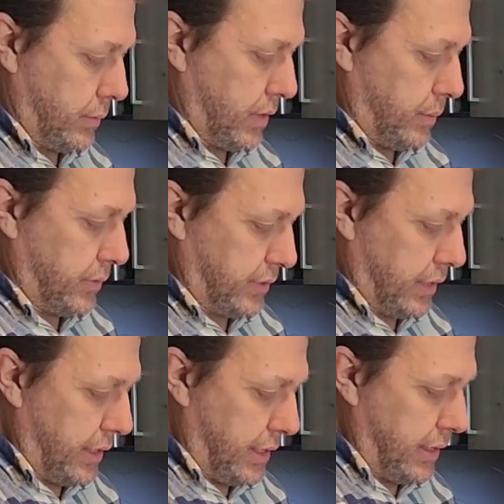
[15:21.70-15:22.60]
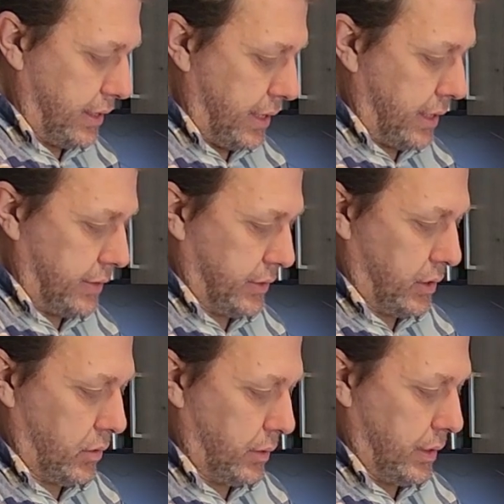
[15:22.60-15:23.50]
lumps still in there,
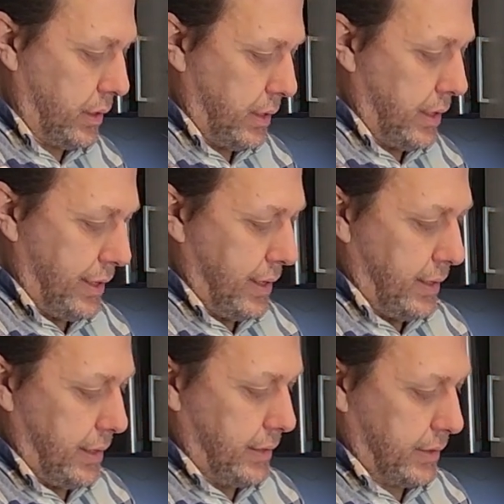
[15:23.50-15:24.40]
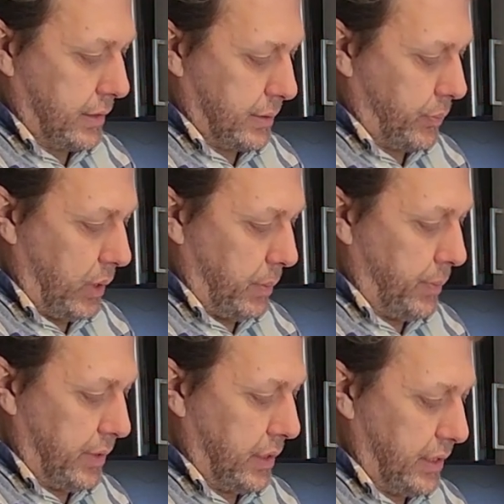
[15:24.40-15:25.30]
so it's
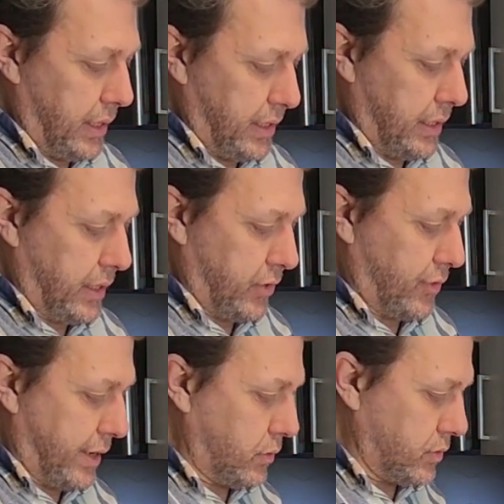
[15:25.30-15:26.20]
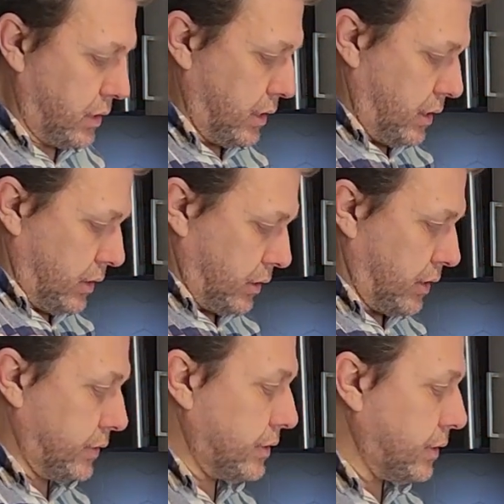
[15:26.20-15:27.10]
probably going to need another round,
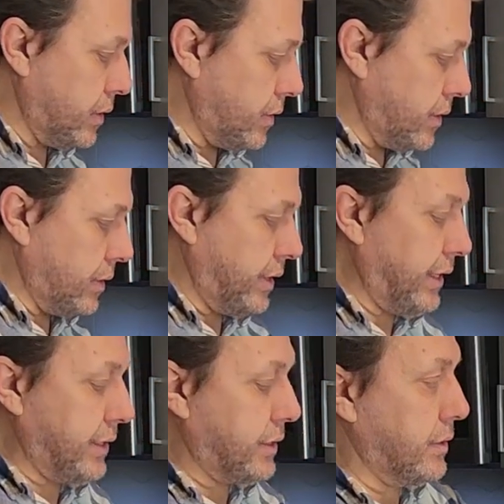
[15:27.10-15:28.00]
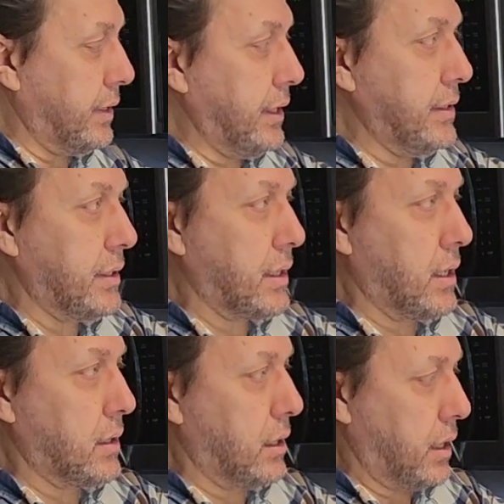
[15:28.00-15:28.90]
because these are
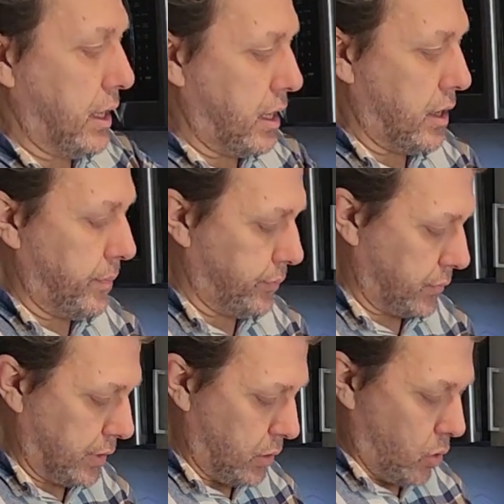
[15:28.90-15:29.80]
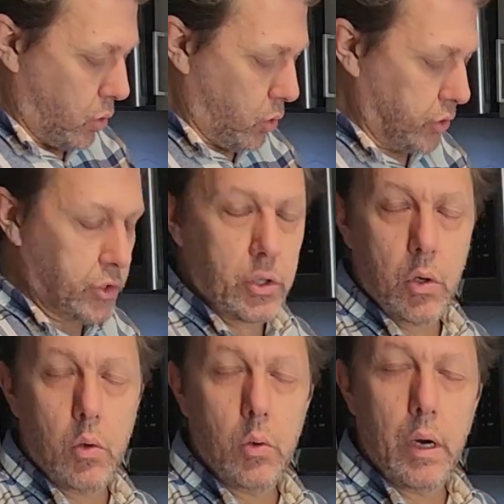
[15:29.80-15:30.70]
going to
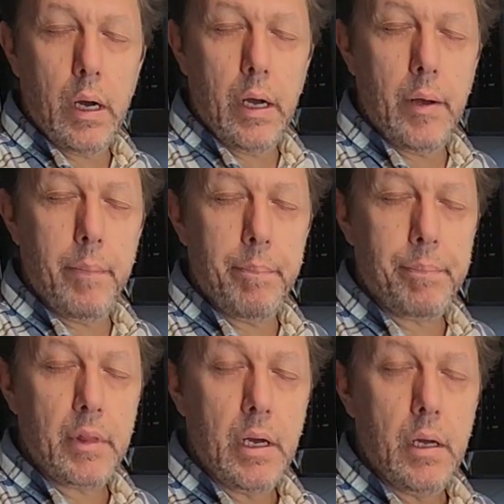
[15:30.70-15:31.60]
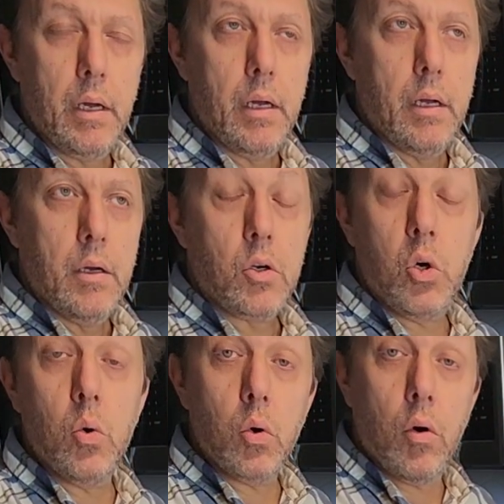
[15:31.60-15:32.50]
also
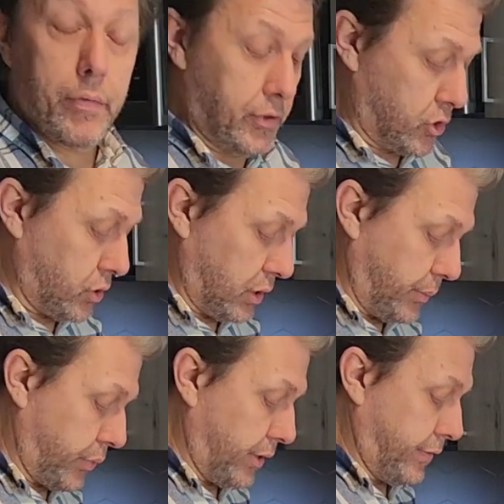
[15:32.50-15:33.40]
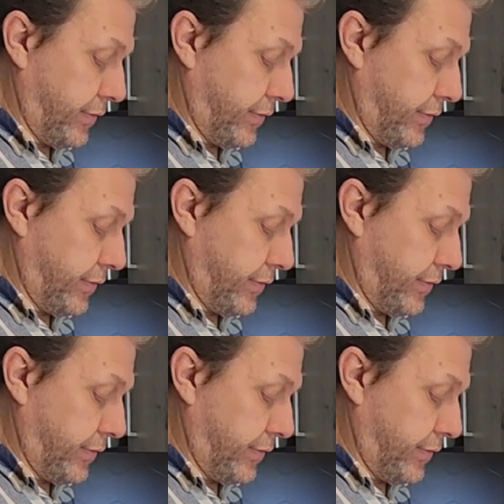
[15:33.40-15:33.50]
cool off the chocolate pretty